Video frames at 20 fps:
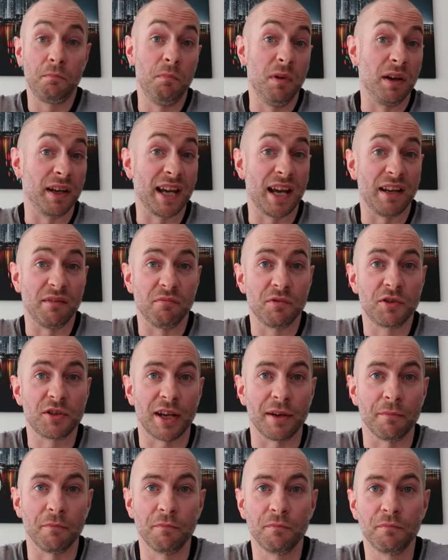again,
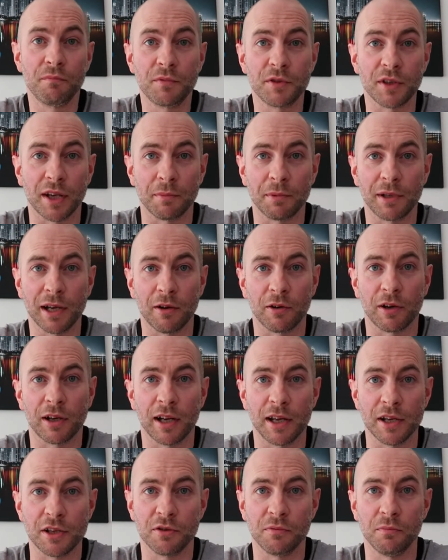same
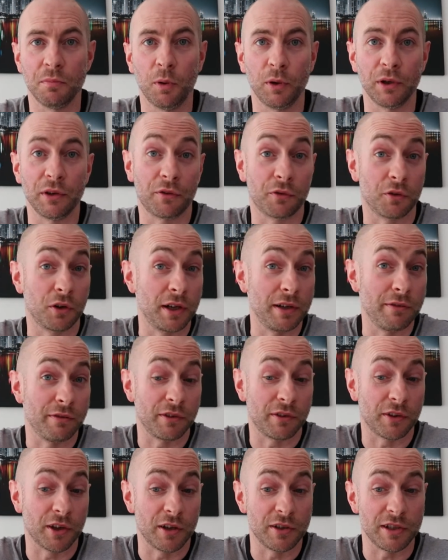calculation, 0.3 for
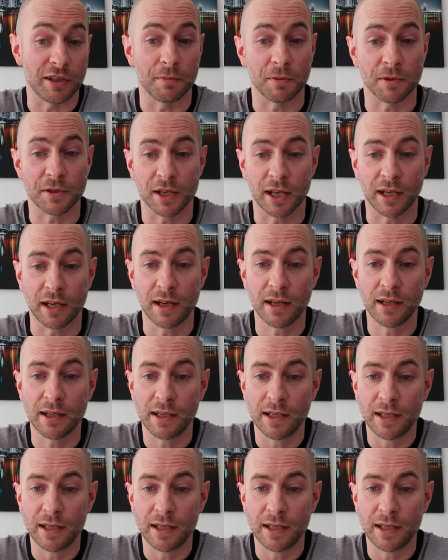30%.